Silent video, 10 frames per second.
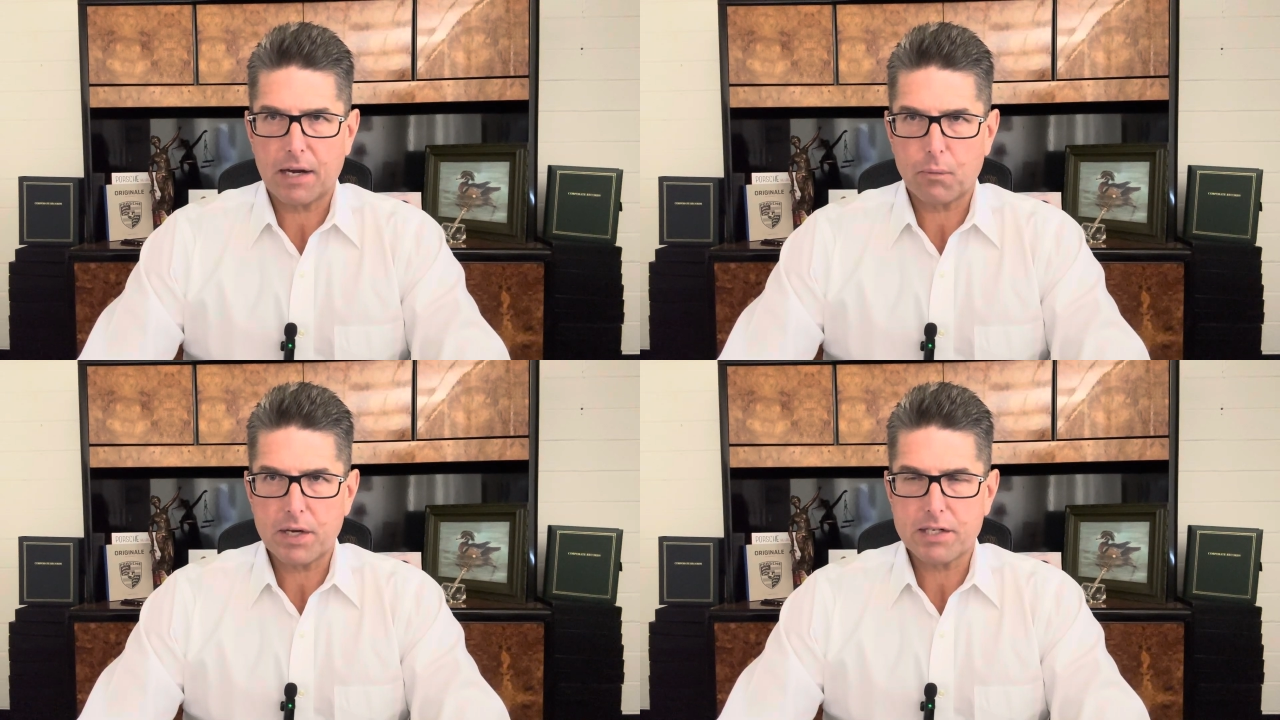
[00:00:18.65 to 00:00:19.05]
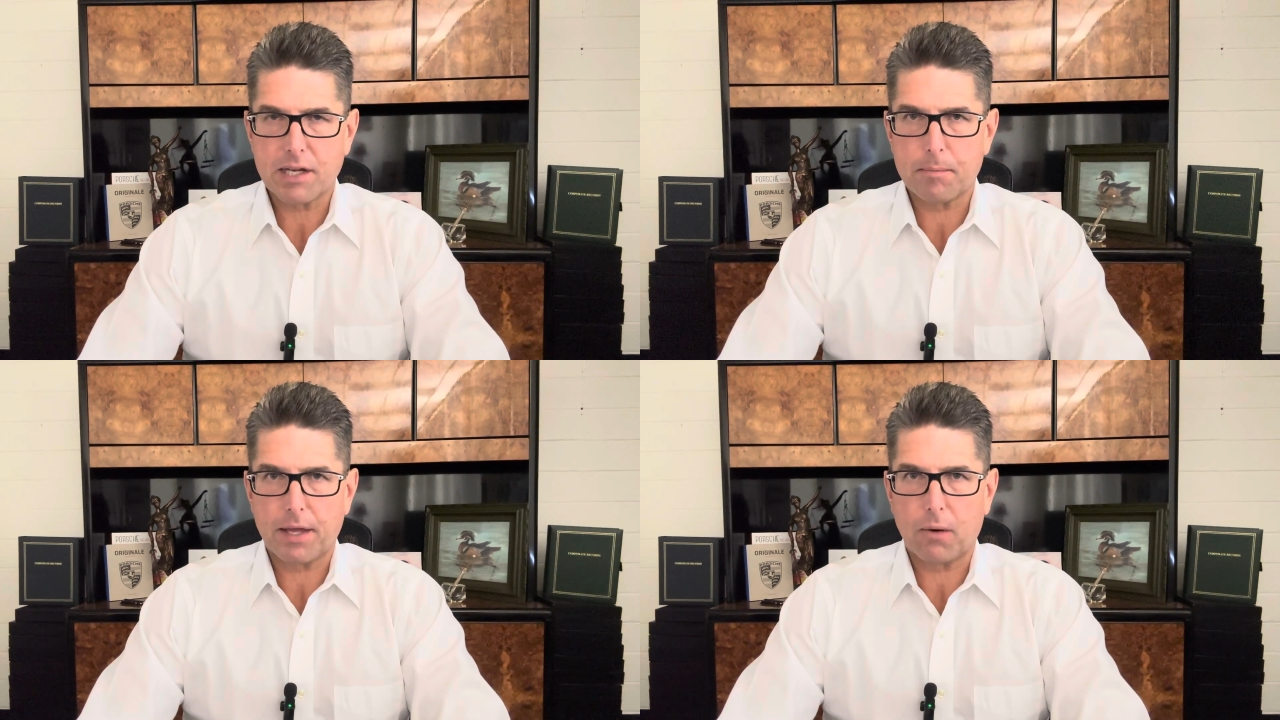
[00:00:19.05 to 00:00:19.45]
I read
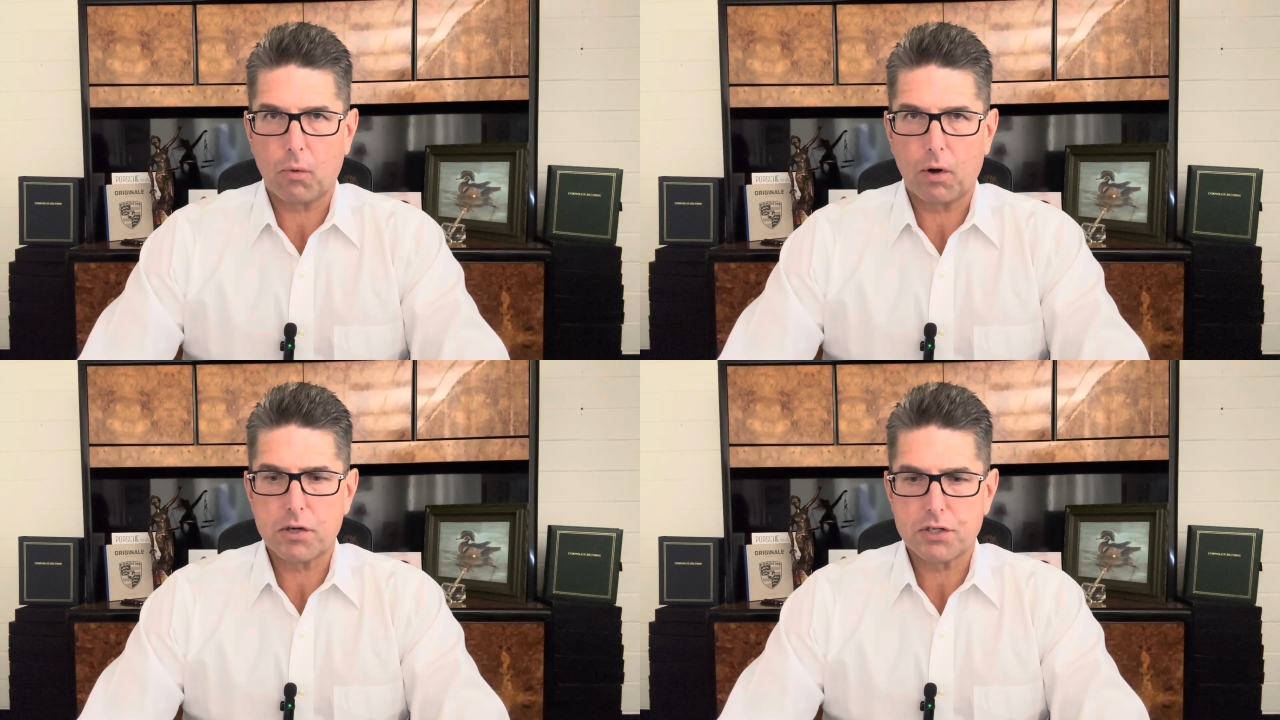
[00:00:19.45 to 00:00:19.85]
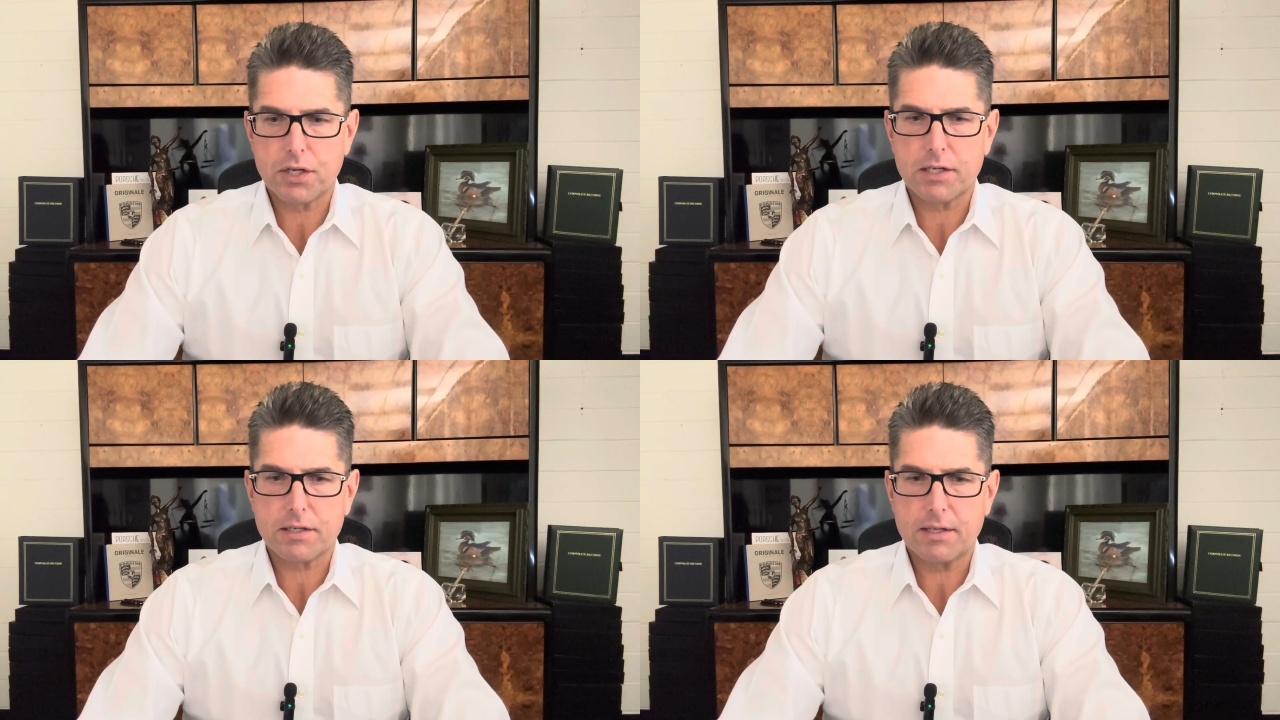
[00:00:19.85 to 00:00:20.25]
something where it's
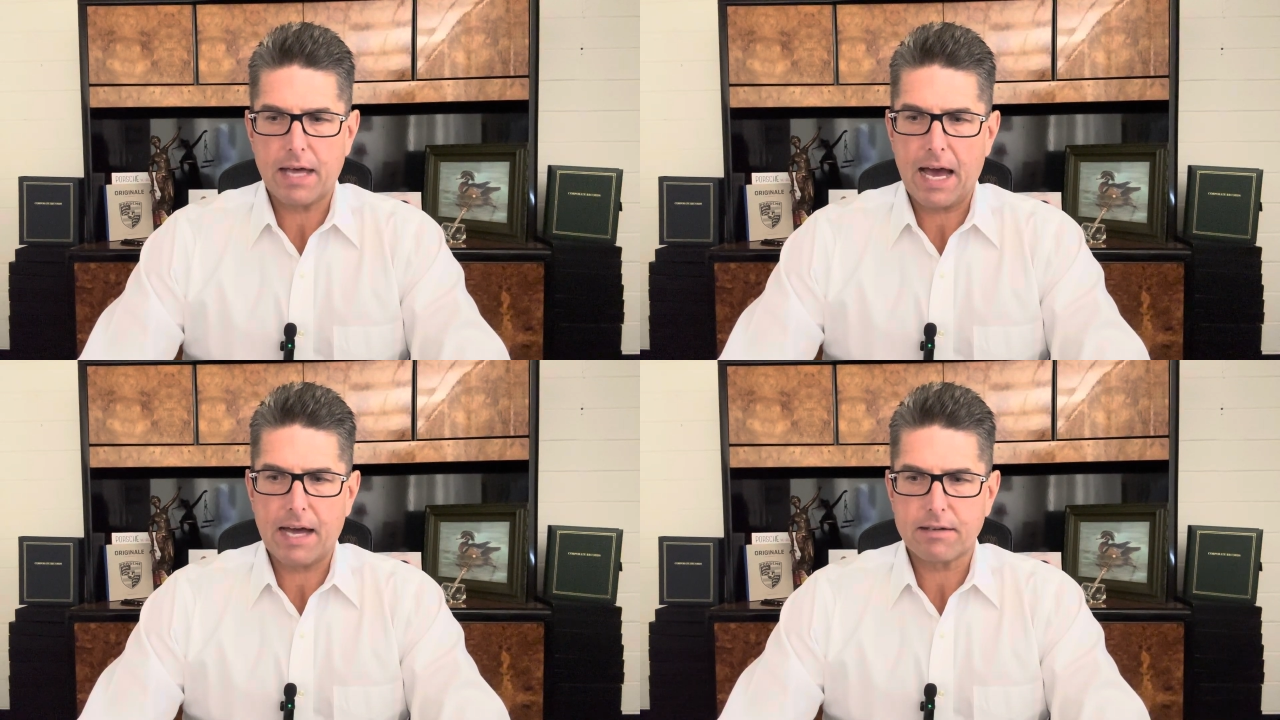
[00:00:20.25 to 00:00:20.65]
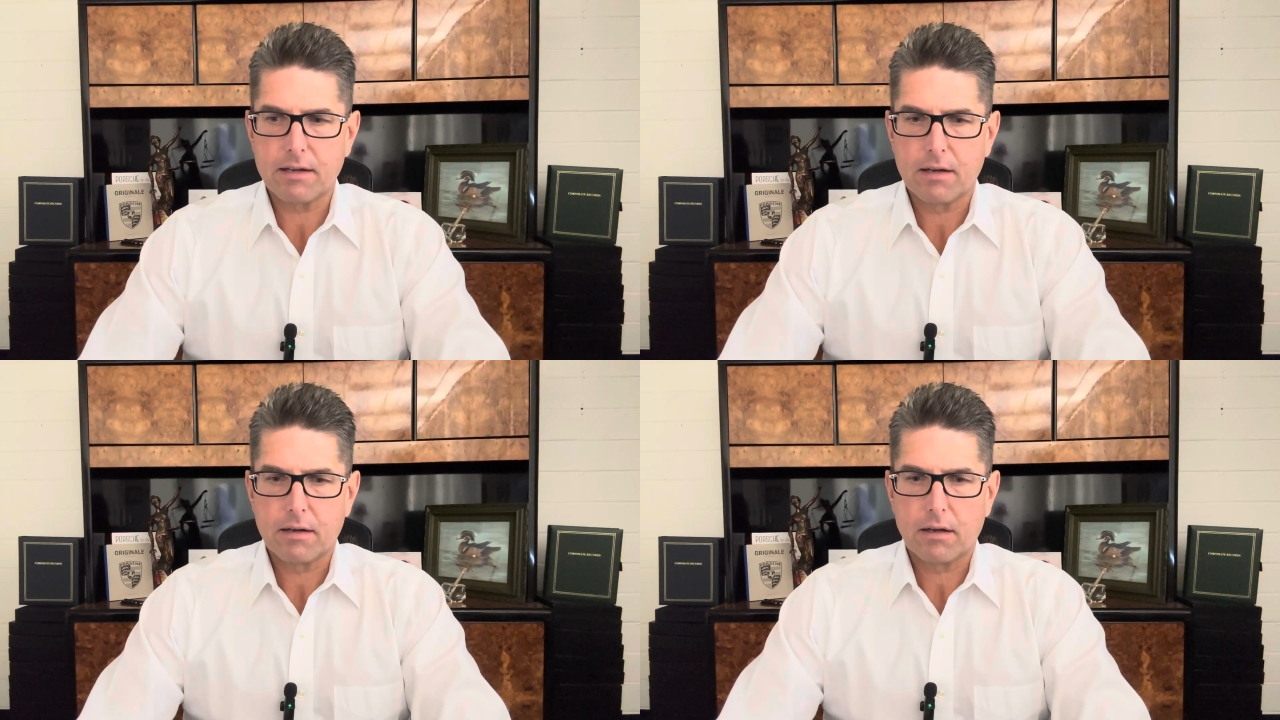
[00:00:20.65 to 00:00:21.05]
just that
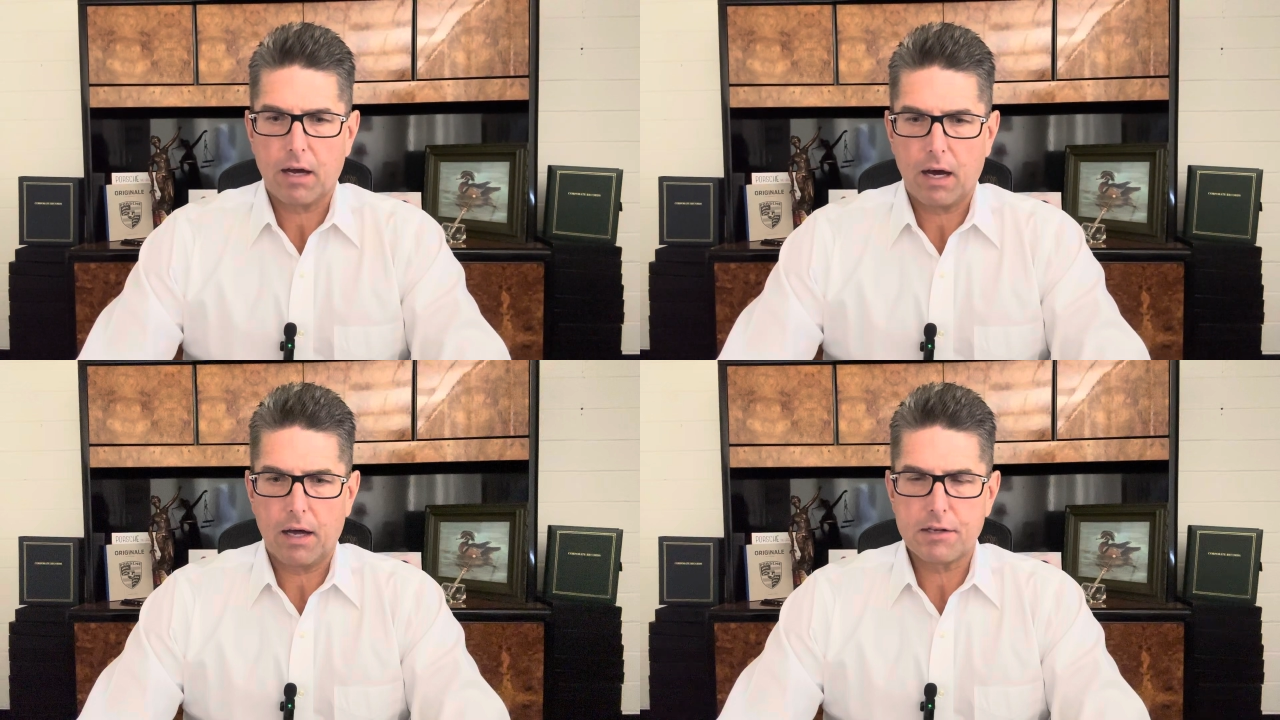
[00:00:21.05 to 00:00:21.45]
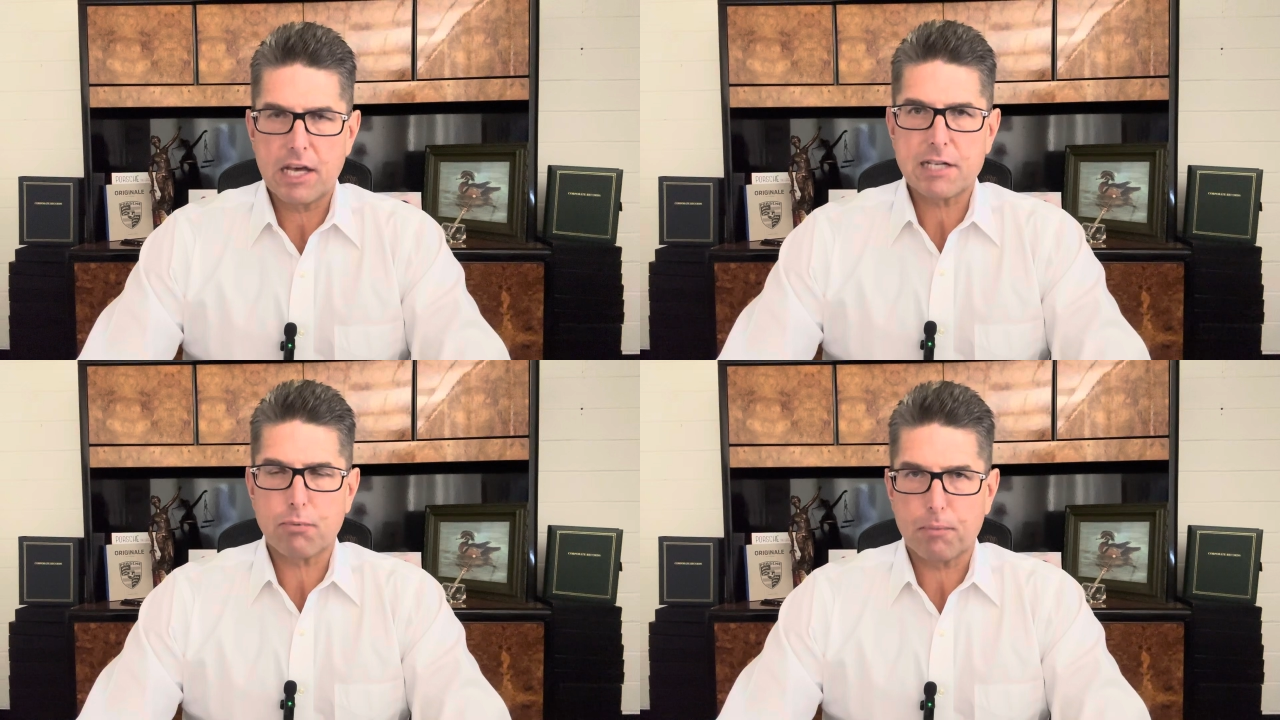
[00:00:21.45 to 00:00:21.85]

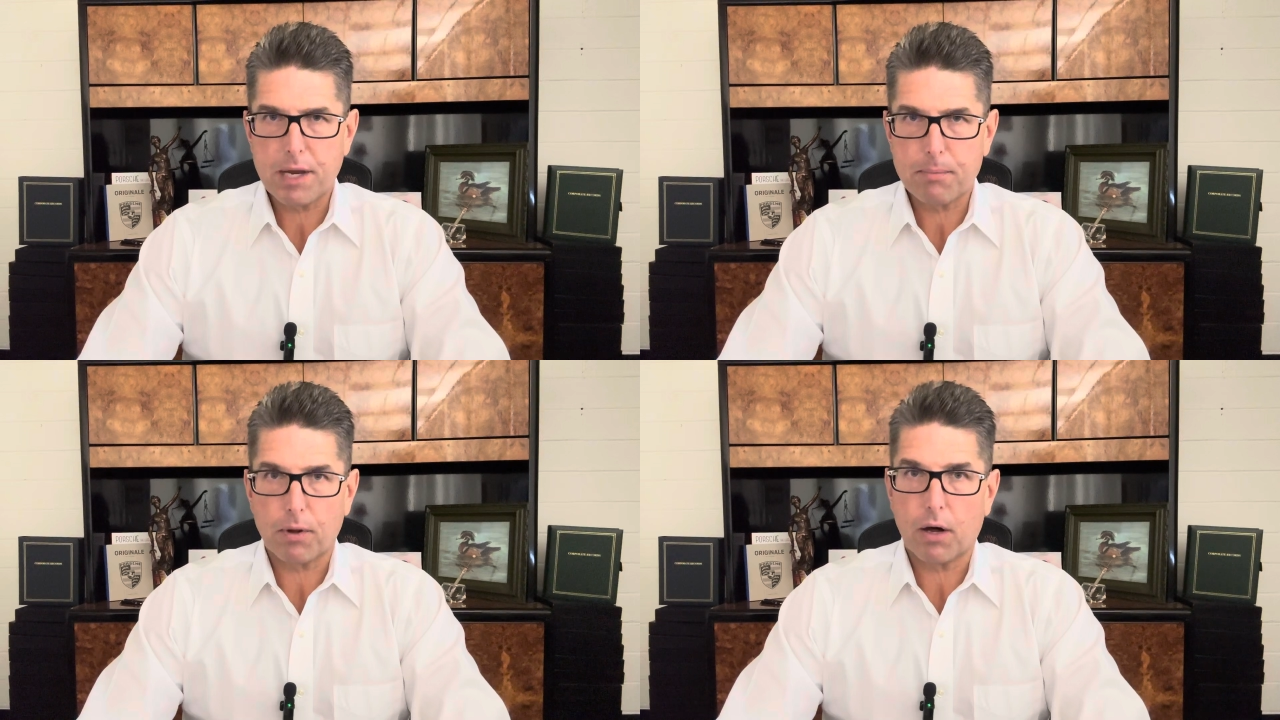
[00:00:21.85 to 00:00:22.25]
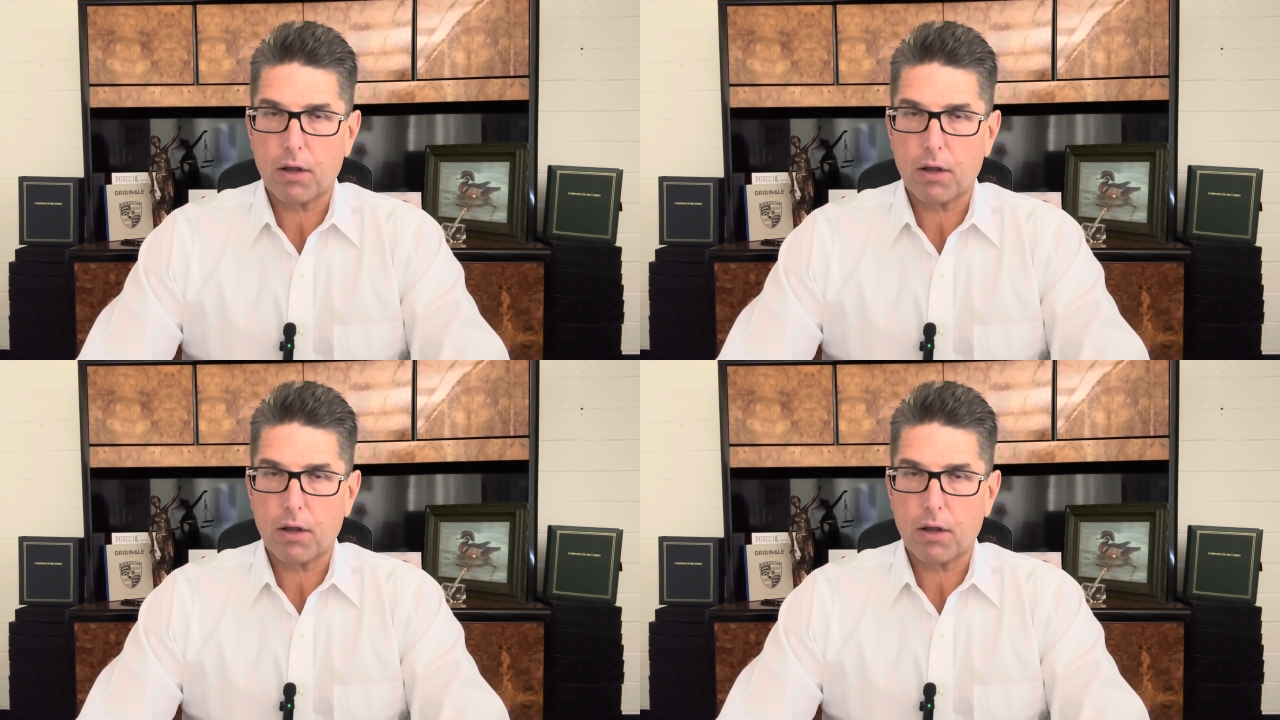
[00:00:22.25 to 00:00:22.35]
desperate people,